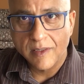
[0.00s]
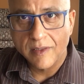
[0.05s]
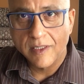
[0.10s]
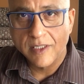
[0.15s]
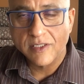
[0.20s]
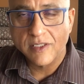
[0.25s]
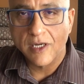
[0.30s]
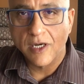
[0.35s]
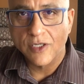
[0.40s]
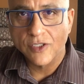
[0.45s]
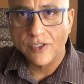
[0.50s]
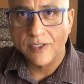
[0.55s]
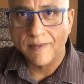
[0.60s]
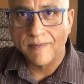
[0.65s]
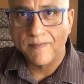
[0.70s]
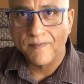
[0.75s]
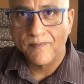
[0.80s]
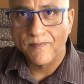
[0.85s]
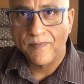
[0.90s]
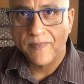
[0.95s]
discussion?
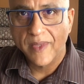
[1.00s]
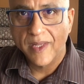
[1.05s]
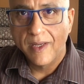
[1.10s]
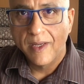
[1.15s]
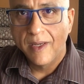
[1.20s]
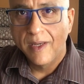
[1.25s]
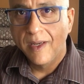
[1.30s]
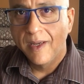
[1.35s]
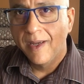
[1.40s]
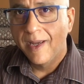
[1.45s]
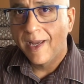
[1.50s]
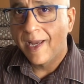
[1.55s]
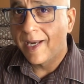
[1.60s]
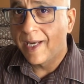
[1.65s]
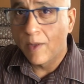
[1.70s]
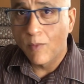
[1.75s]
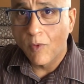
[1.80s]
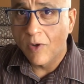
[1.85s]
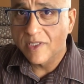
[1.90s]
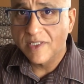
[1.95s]
And
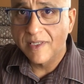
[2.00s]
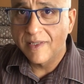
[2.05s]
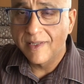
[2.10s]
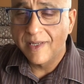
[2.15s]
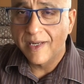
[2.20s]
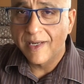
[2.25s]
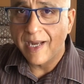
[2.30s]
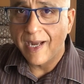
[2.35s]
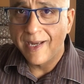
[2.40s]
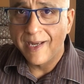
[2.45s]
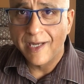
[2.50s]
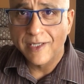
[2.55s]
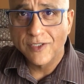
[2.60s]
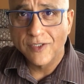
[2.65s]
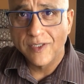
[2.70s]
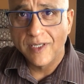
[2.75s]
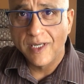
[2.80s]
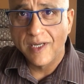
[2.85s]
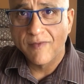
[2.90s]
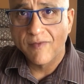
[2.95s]
it wasn't that I had to
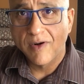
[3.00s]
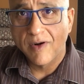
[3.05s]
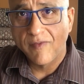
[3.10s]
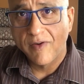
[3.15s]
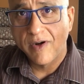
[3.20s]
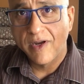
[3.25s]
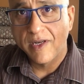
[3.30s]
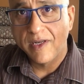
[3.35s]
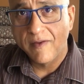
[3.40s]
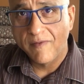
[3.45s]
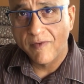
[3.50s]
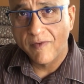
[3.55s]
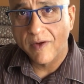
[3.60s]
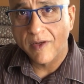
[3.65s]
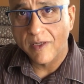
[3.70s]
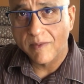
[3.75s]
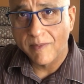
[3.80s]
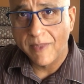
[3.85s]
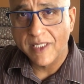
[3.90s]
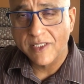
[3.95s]
deliver a very
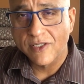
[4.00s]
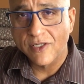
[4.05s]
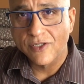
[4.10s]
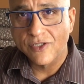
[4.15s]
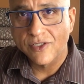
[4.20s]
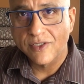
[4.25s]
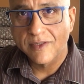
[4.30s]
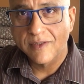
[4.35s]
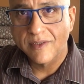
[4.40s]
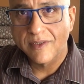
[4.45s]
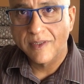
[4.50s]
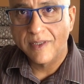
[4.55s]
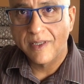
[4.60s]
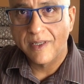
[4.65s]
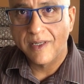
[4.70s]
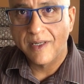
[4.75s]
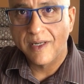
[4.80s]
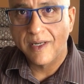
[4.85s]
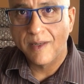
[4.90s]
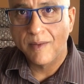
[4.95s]
difficult message,
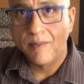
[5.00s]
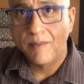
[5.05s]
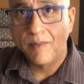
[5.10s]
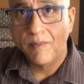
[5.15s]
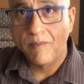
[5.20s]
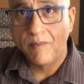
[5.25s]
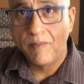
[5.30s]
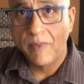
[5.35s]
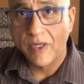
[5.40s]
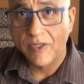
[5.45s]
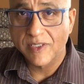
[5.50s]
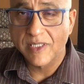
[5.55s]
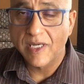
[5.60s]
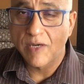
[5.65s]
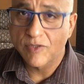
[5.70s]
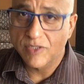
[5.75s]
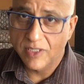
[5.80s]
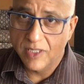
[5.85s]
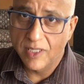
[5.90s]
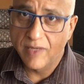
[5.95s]
because I
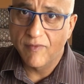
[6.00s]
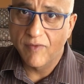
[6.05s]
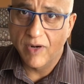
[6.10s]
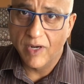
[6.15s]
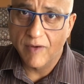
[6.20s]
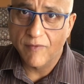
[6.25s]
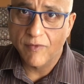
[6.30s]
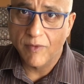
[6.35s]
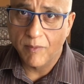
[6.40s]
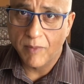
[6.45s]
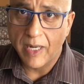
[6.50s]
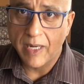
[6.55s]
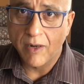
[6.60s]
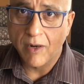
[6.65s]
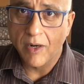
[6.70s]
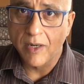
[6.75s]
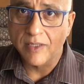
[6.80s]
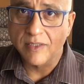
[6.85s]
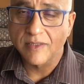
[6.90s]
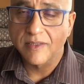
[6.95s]
was delivering it from my
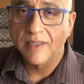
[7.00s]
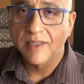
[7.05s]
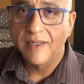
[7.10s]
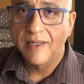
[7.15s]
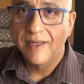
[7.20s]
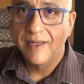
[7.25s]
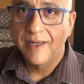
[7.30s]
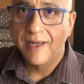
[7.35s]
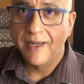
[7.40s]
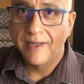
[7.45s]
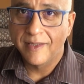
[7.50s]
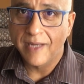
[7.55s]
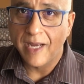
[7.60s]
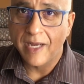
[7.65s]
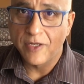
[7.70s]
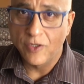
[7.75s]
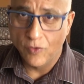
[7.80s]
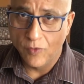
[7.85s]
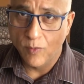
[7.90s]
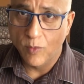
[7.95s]
heart, and I
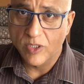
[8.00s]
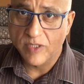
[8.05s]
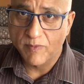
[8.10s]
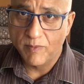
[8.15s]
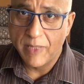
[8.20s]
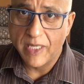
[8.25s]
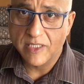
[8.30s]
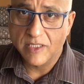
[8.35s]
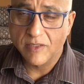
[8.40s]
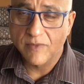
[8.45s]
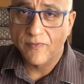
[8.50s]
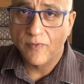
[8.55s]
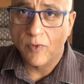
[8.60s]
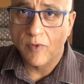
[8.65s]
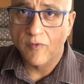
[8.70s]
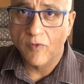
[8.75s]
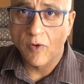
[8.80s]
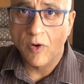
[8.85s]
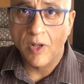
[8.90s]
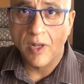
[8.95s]
knew it was best
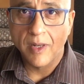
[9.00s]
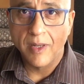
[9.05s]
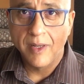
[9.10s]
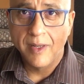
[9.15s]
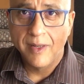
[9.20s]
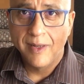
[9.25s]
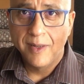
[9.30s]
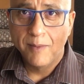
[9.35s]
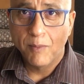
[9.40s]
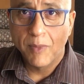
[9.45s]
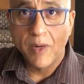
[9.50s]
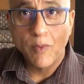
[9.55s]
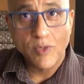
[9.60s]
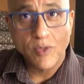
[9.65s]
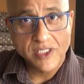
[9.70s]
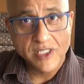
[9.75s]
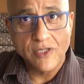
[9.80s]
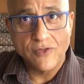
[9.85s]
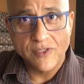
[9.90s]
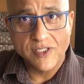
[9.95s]
overall. But it
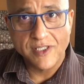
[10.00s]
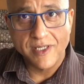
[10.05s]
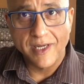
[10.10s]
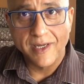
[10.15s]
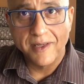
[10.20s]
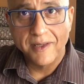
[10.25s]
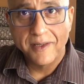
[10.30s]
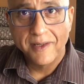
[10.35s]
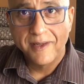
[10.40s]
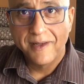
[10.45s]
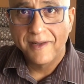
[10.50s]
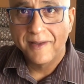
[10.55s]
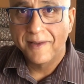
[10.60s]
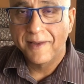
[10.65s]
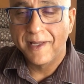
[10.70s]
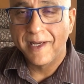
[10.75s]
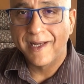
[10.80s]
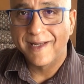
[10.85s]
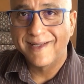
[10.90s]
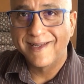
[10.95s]
was interesting
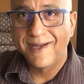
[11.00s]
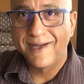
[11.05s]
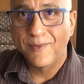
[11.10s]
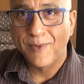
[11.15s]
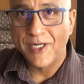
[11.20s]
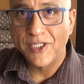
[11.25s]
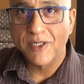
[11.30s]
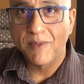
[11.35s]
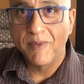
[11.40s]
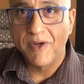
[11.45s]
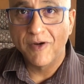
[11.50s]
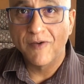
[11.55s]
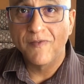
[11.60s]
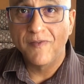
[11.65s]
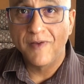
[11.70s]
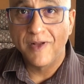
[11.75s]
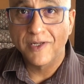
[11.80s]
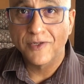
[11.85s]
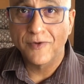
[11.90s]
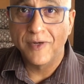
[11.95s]
that why Shamir
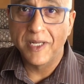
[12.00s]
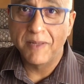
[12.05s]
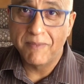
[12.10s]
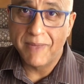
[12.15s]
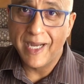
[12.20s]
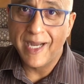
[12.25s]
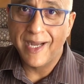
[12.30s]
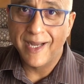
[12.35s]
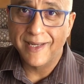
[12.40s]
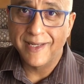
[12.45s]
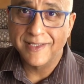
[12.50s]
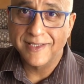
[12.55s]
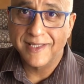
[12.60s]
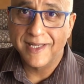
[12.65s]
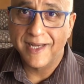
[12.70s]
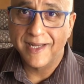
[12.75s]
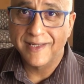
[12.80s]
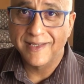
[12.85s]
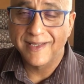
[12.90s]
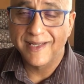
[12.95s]
felt really bad is
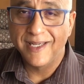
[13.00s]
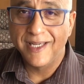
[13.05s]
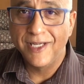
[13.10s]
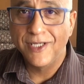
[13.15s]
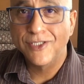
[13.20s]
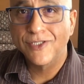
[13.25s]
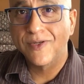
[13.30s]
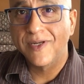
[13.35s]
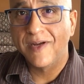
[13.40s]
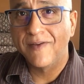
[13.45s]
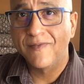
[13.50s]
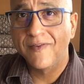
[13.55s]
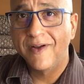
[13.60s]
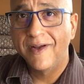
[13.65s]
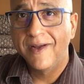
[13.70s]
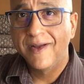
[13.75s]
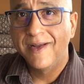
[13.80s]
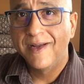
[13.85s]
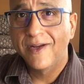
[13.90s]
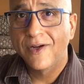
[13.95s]
that he should have
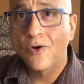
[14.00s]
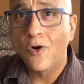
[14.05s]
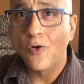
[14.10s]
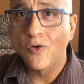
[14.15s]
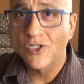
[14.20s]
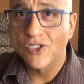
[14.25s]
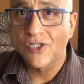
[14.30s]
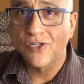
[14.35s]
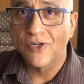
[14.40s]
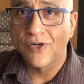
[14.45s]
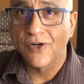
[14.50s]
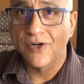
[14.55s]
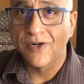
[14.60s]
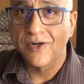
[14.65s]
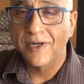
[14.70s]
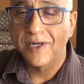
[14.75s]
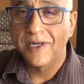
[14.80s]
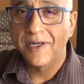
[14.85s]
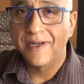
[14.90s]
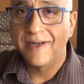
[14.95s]
coached
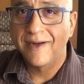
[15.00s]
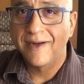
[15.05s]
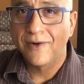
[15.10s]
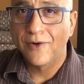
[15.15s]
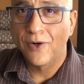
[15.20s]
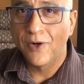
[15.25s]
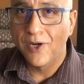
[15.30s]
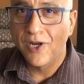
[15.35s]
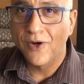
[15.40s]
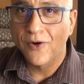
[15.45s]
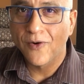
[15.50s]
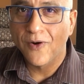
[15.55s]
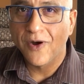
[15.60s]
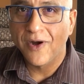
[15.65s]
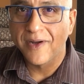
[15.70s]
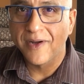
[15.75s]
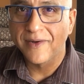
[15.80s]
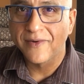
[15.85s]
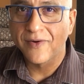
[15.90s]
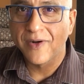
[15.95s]
her earlier
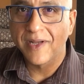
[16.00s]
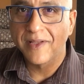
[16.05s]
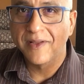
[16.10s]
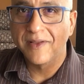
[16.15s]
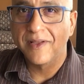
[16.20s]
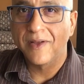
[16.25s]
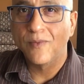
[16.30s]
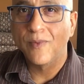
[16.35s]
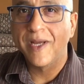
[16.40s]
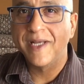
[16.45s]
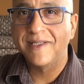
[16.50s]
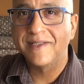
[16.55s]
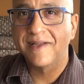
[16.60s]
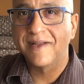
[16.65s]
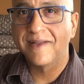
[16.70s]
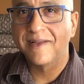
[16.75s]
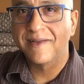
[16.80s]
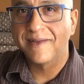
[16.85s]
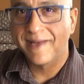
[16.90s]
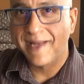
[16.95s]
on rather than wait
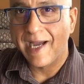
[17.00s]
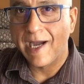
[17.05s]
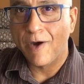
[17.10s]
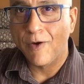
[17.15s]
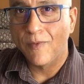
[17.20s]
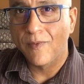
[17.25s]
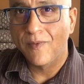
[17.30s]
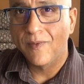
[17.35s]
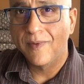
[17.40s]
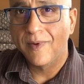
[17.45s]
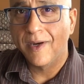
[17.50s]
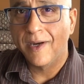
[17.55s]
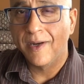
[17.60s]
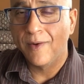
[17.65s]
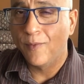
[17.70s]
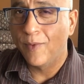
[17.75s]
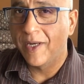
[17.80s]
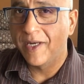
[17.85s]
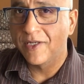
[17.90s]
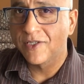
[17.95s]
till now,
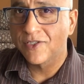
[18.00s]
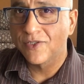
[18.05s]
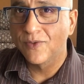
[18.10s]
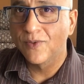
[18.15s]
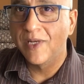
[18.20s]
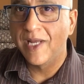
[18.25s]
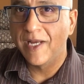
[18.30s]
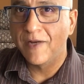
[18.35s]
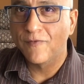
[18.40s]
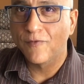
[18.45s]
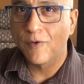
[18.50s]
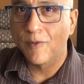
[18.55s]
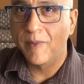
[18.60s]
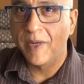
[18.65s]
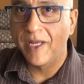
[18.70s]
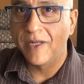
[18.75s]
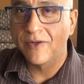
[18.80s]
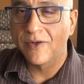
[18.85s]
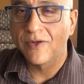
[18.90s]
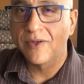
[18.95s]
when it's too late for
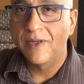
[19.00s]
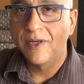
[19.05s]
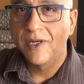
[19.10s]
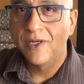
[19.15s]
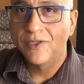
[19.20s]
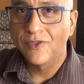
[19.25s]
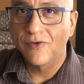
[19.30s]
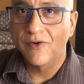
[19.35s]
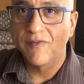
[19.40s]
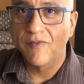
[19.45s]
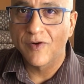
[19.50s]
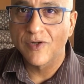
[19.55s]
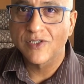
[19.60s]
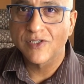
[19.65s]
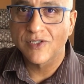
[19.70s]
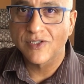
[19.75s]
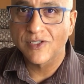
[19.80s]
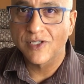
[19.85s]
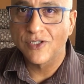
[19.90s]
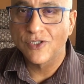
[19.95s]
me to
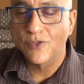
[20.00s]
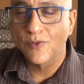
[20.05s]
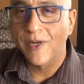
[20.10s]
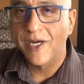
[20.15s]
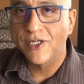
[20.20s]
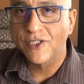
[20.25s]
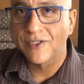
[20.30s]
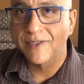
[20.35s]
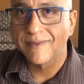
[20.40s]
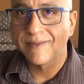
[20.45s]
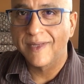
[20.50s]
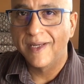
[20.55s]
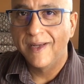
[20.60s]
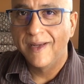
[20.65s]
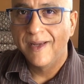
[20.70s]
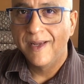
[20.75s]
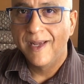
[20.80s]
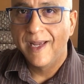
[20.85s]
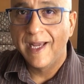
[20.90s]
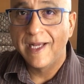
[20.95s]
reverse the situation.
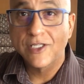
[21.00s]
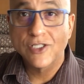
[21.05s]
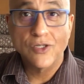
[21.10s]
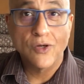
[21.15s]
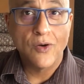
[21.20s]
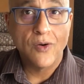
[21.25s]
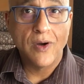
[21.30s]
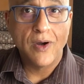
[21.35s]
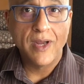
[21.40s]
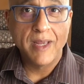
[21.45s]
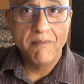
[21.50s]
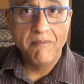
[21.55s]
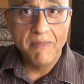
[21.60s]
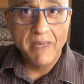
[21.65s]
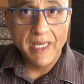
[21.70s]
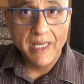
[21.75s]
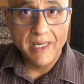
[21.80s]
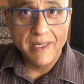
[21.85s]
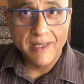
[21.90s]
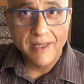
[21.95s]
And so
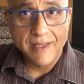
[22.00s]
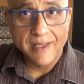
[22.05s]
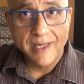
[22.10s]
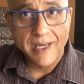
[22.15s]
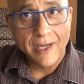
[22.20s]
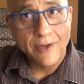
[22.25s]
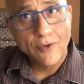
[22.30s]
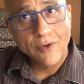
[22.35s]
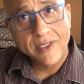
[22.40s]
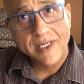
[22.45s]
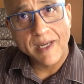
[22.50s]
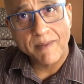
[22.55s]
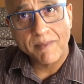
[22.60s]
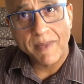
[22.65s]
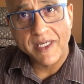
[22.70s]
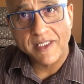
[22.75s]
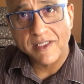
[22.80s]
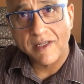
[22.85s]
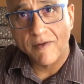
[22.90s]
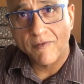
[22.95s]
immediately I looked at
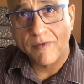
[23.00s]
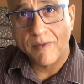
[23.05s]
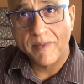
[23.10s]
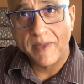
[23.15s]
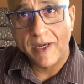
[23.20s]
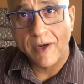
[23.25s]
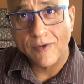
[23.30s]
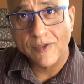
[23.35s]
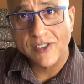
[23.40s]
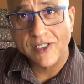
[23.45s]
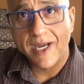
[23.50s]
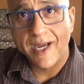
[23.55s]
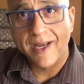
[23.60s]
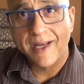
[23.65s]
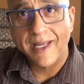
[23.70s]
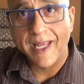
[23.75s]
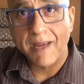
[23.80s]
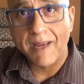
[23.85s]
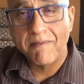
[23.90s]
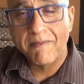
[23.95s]
myself from the
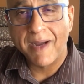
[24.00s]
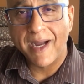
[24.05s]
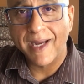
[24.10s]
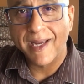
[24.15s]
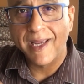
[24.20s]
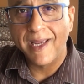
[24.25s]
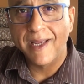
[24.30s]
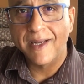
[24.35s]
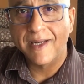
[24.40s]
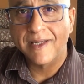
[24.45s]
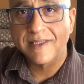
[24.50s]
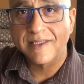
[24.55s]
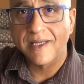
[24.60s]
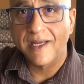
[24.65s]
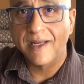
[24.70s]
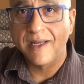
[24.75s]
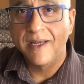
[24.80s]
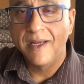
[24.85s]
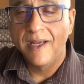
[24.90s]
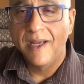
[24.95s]
outside, came back in and
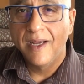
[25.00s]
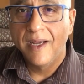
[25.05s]
said,